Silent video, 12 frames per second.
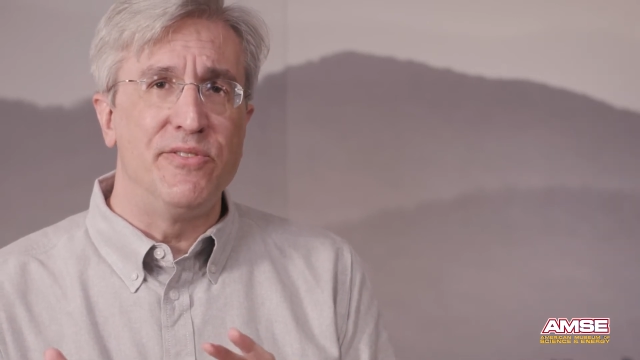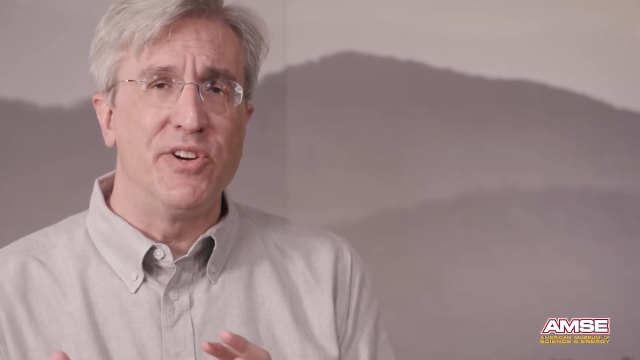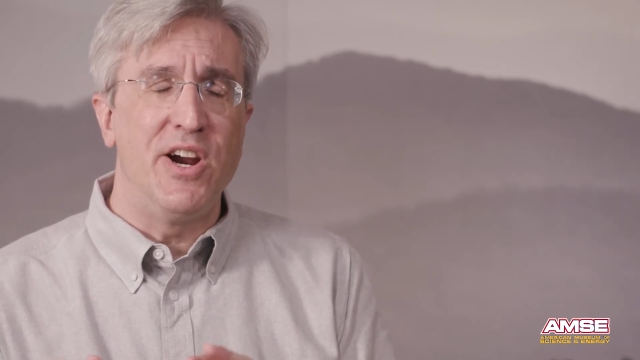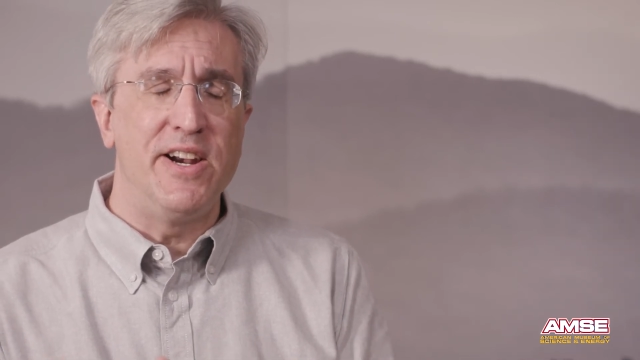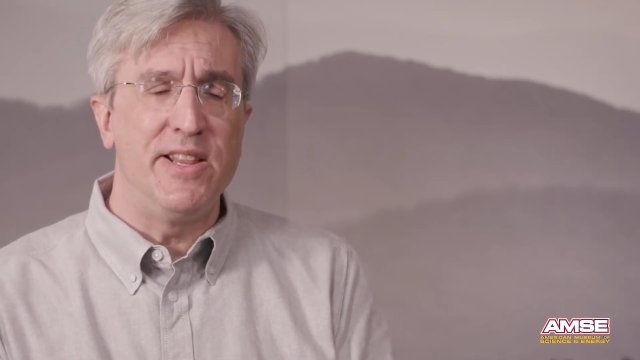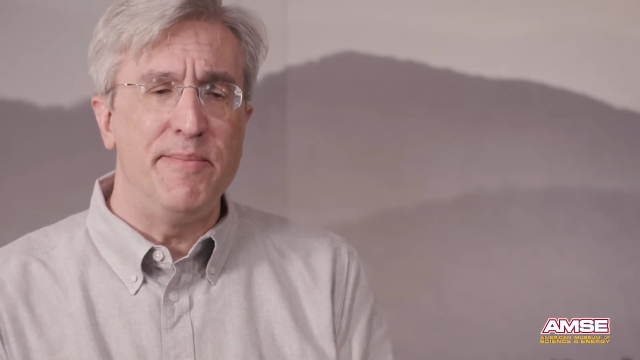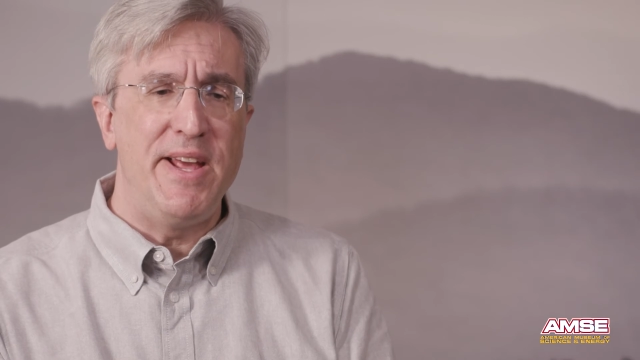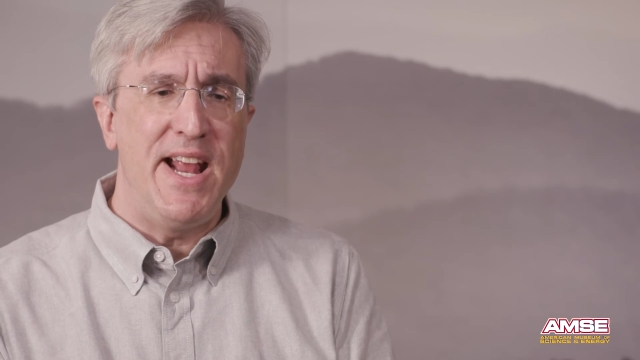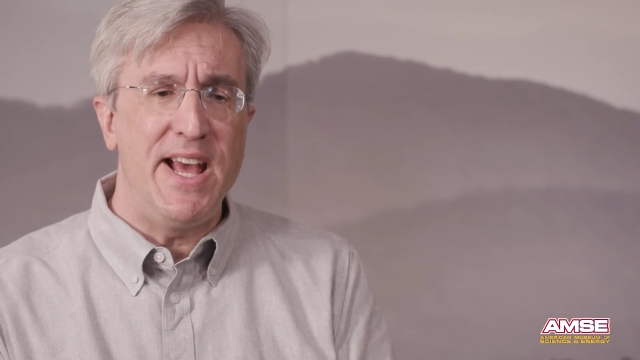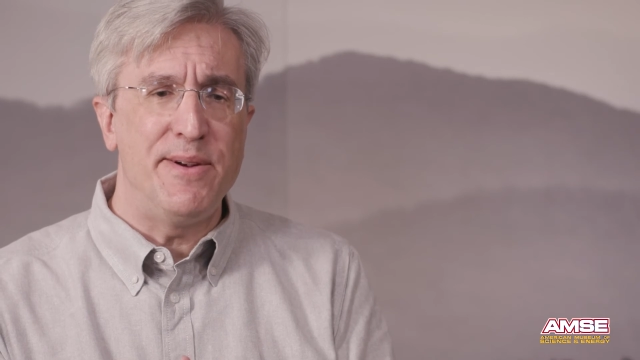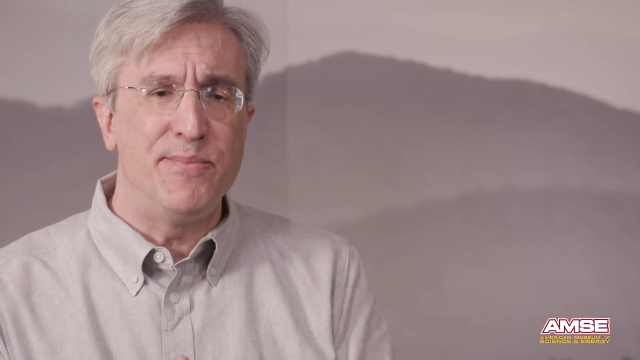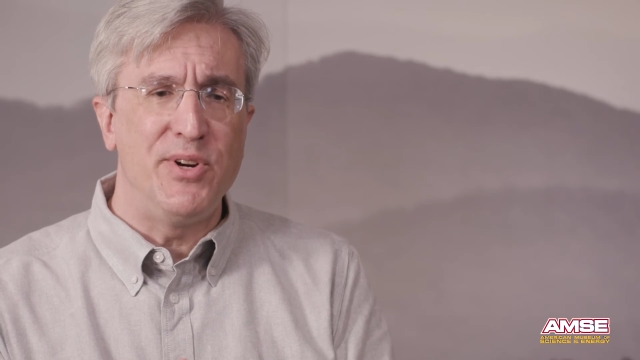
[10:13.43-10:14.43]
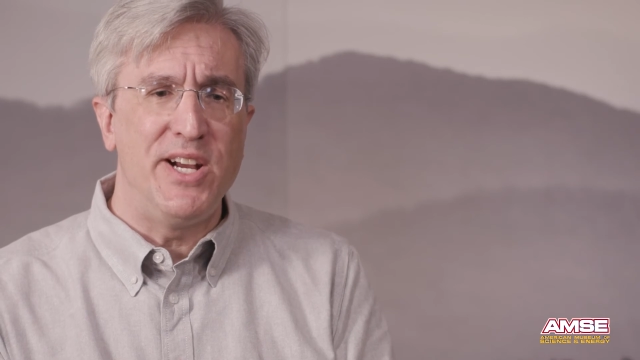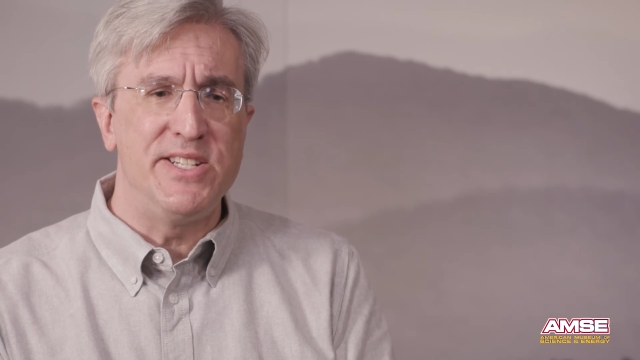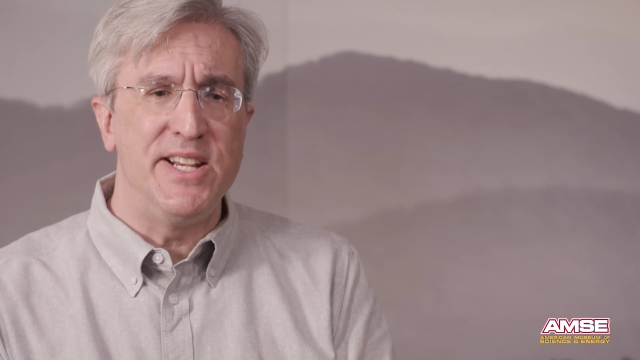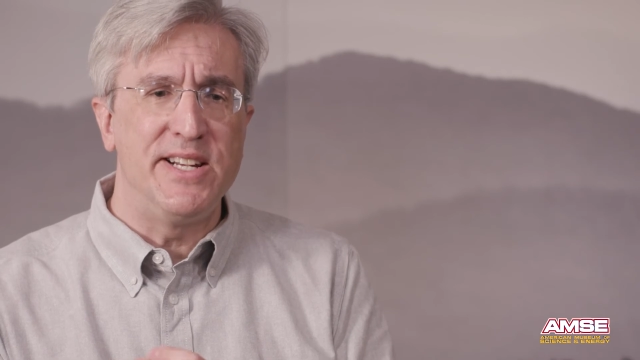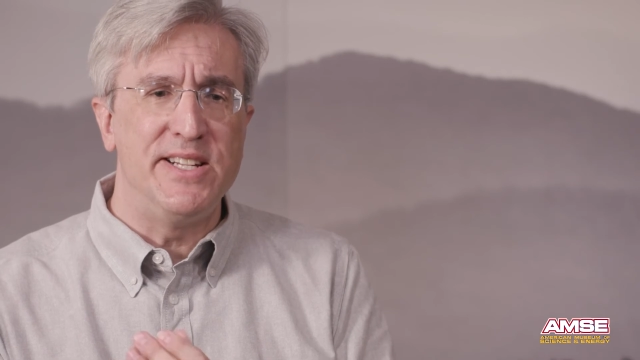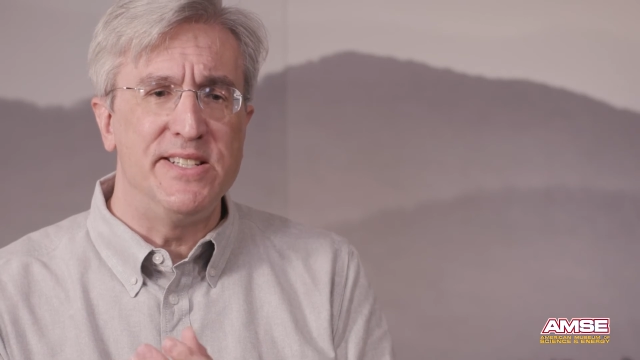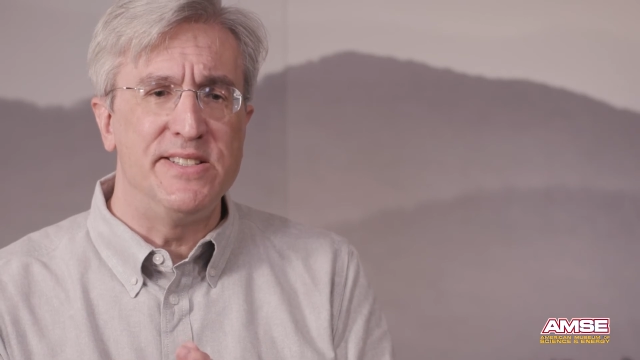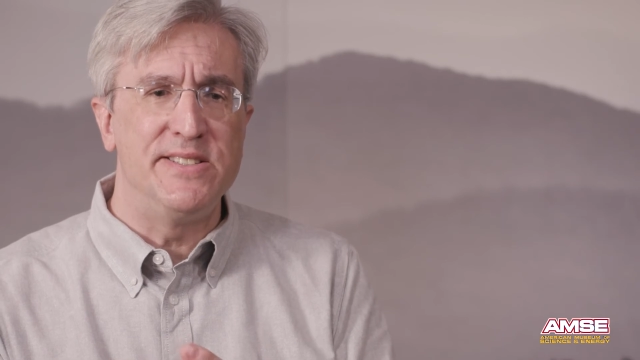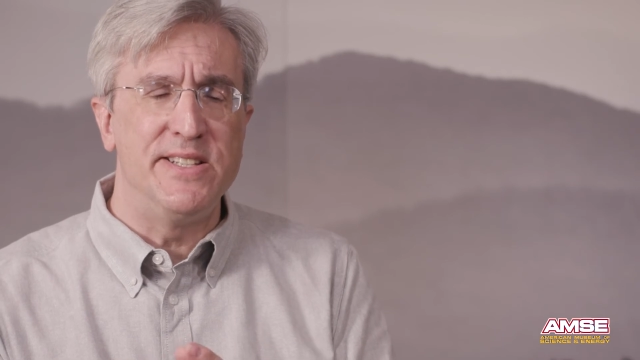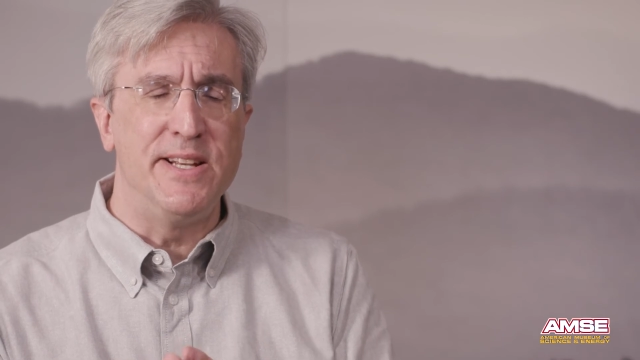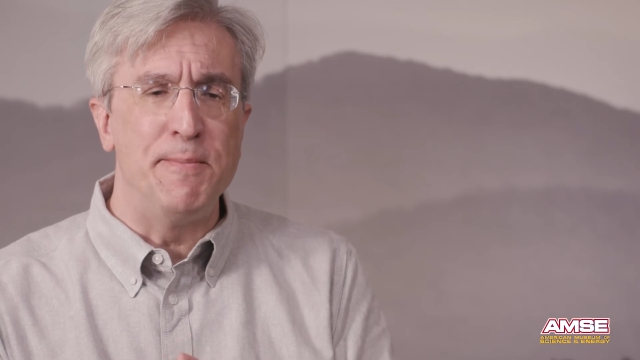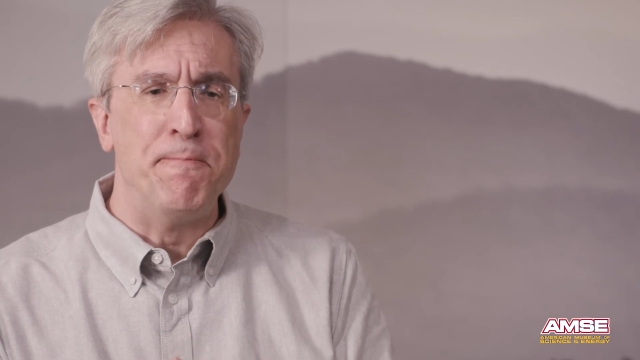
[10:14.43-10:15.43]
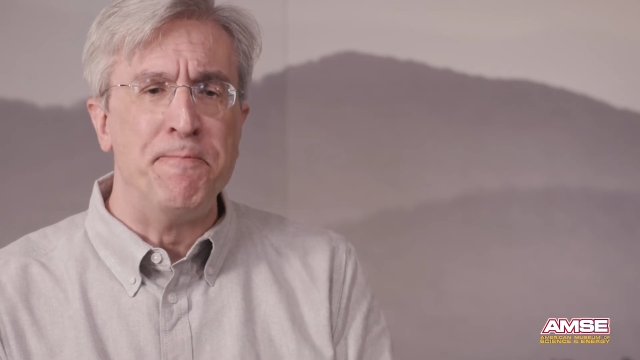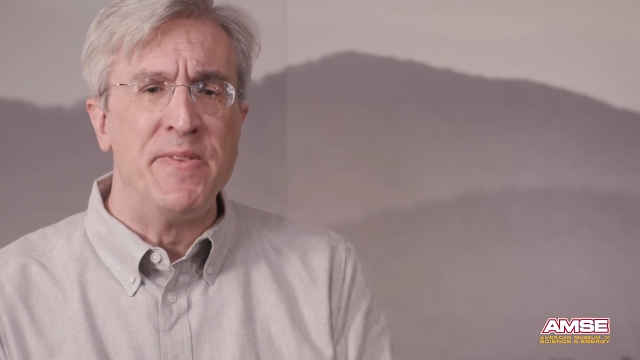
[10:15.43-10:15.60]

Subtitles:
regarding the Manhattan Project is that